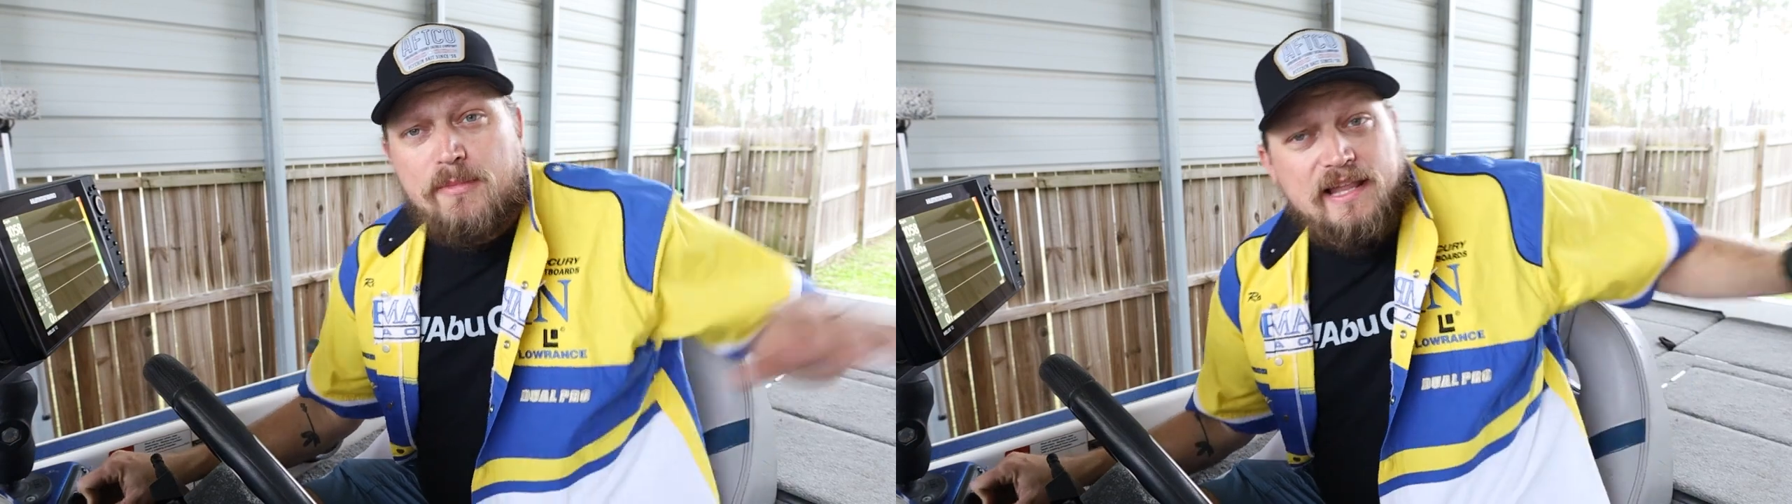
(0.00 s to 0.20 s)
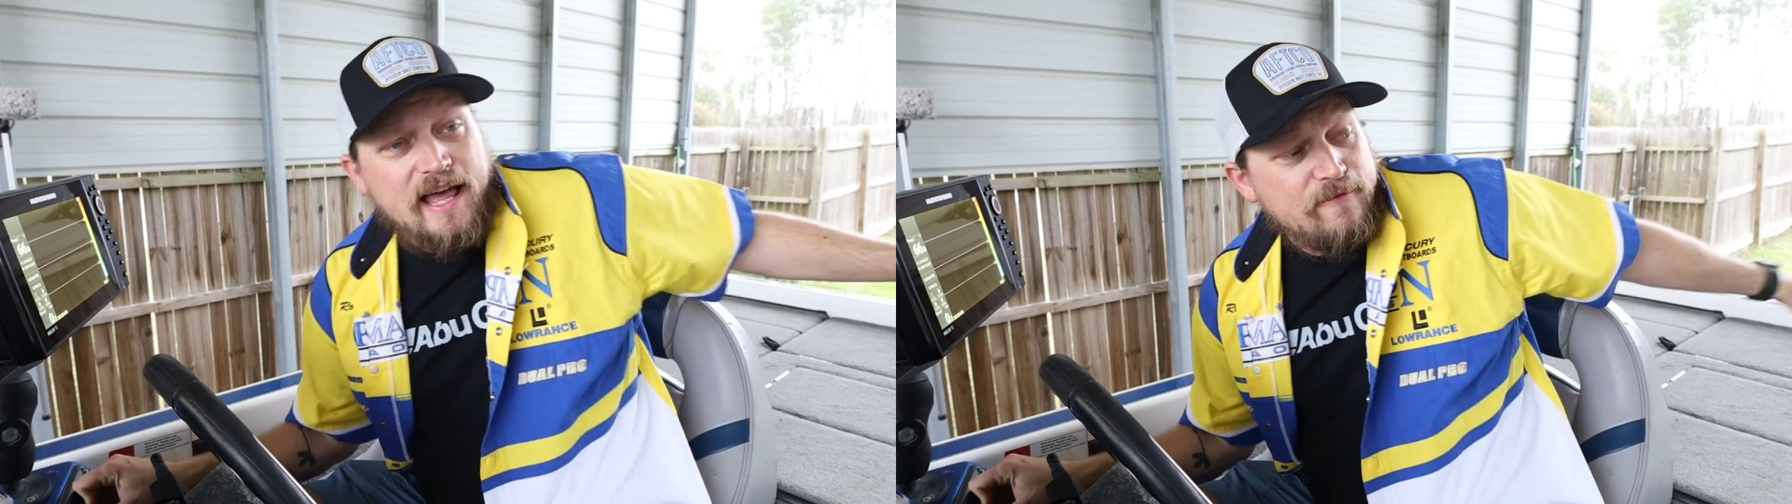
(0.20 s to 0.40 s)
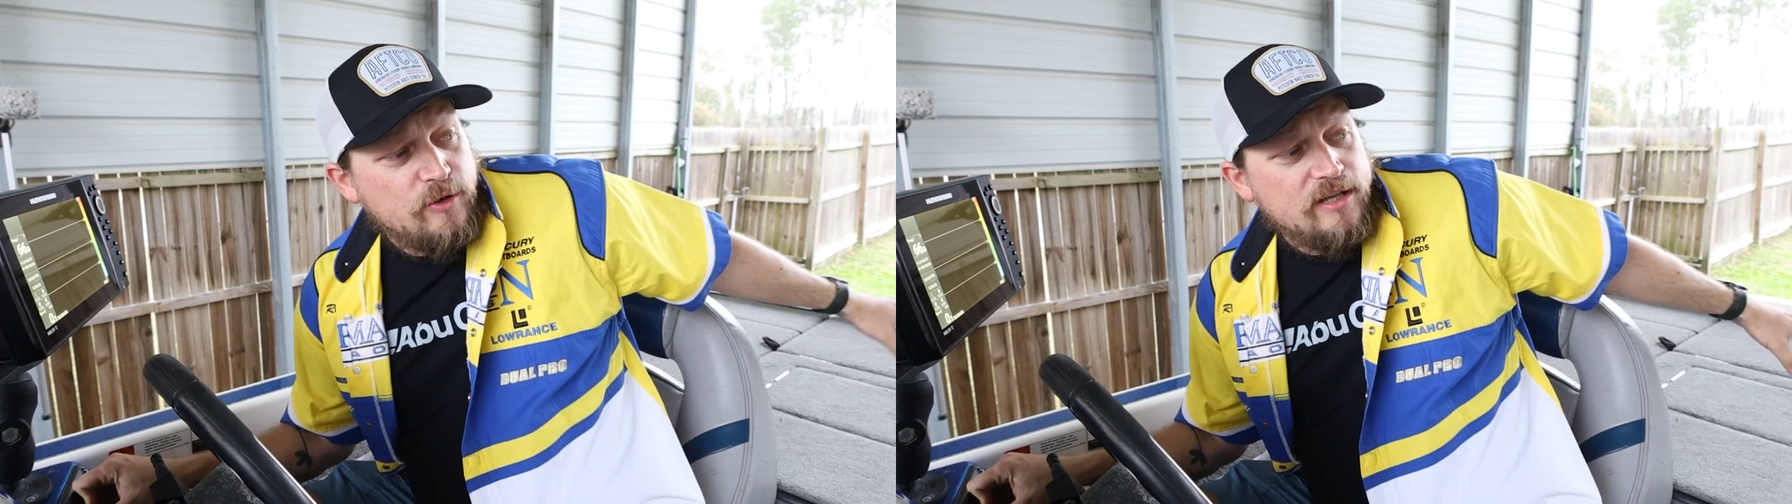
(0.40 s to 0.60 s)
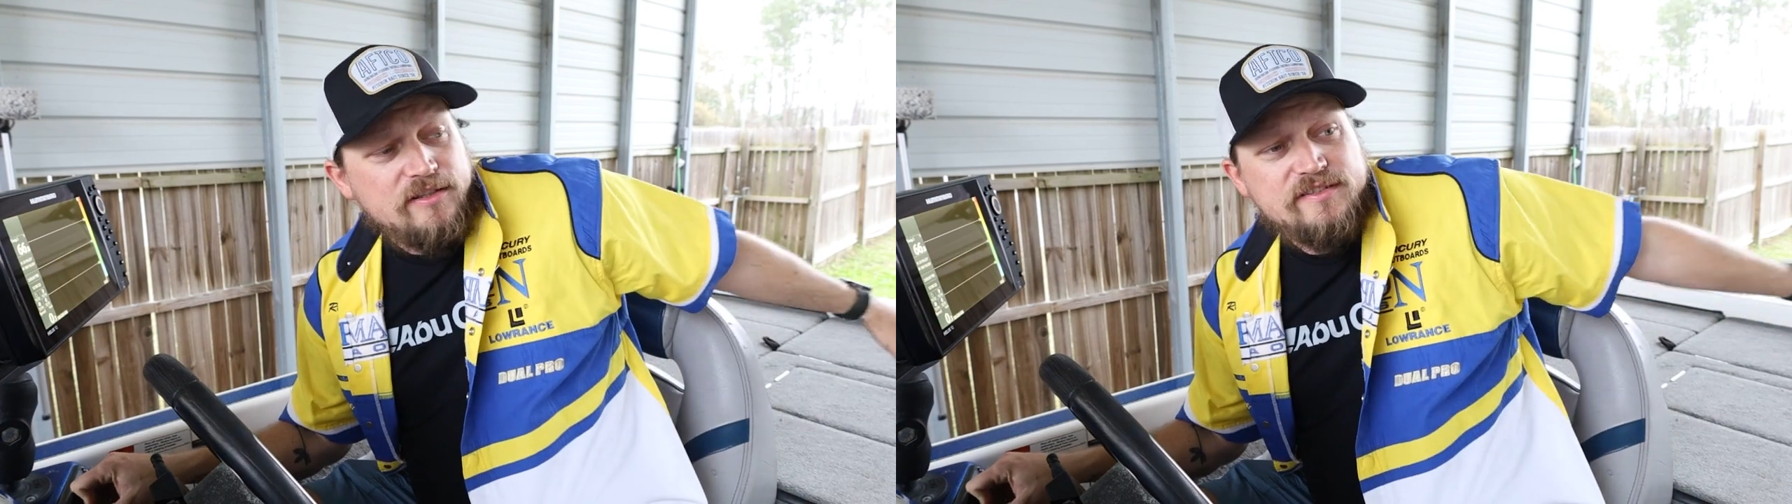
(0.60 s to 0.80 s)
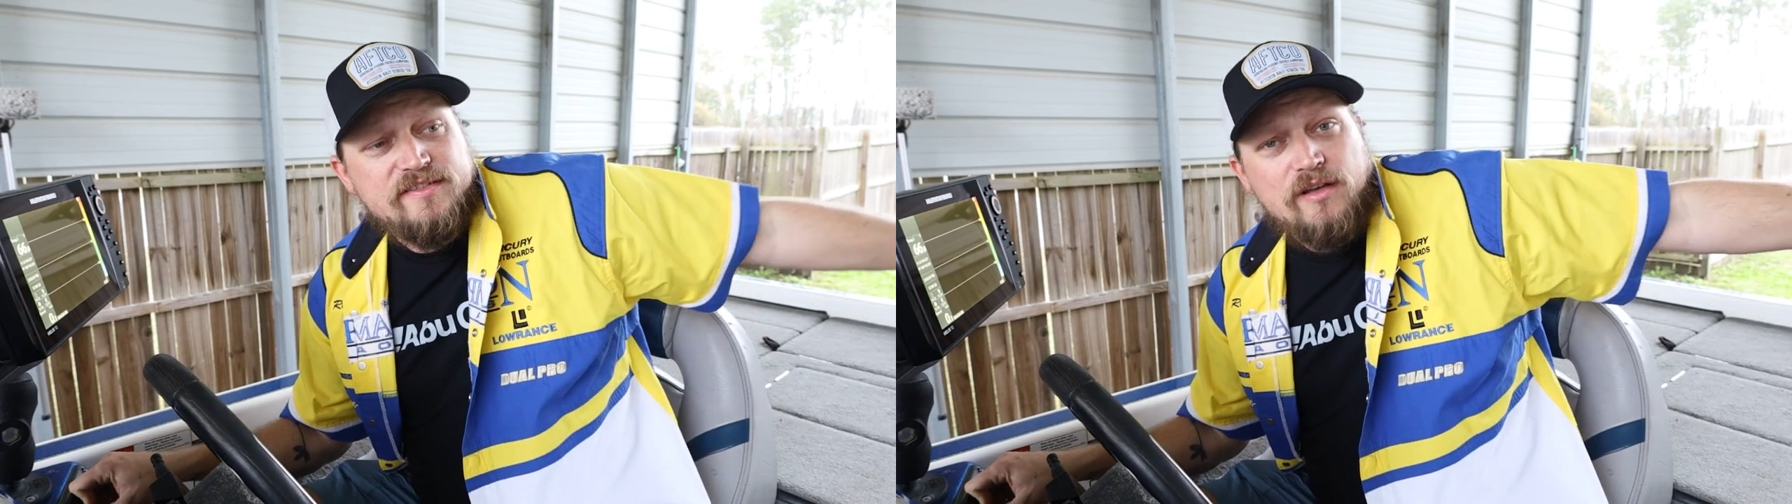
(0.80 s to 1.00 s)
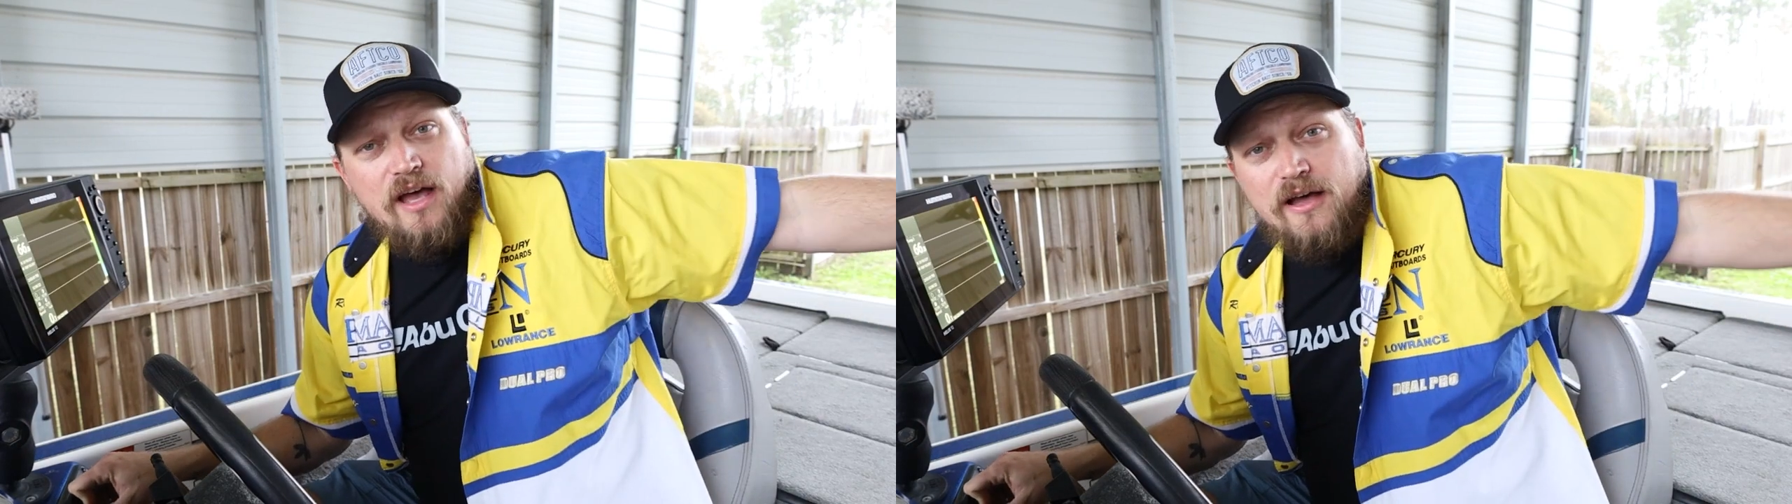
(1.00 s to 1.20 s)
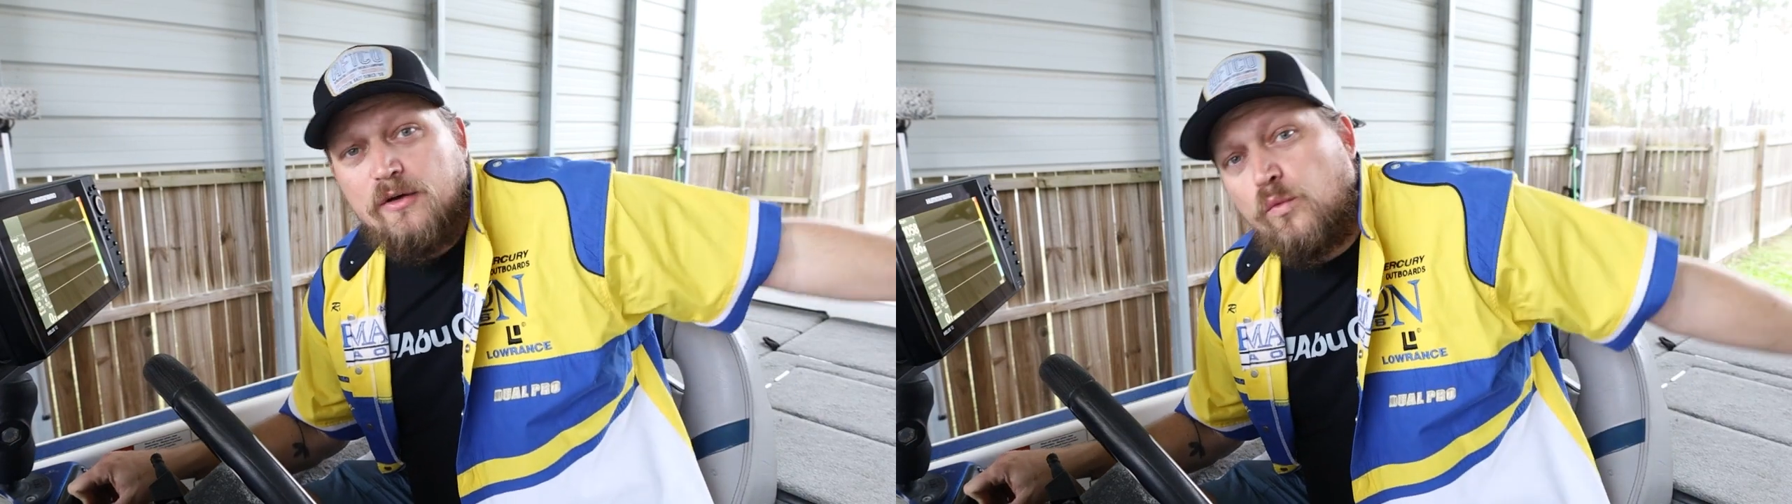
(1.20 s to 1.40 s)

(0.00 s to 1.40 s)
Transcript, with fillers: My live wells uh,